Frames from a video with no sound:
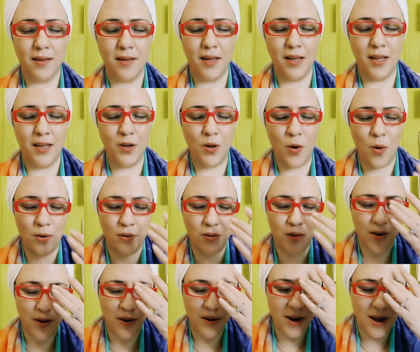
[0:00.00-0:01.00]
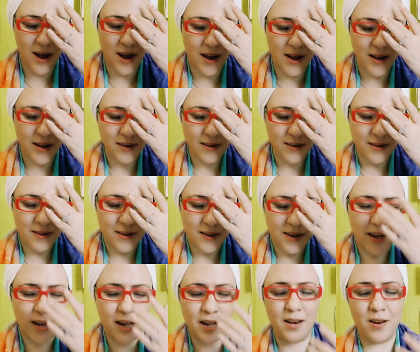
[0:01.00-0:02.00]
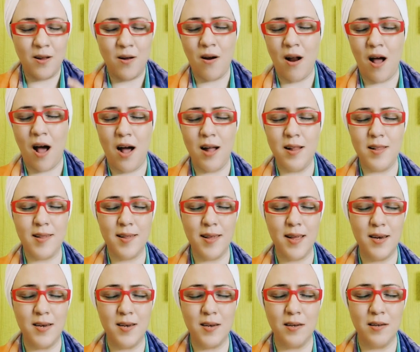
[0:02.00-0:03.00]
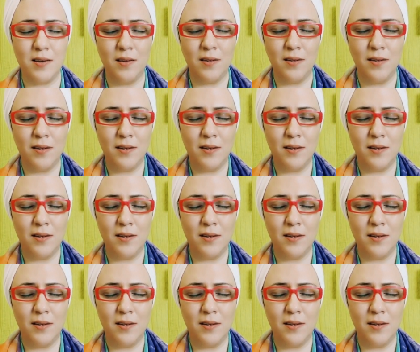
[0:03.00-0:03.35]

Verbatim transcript: in your third eye, in your heart center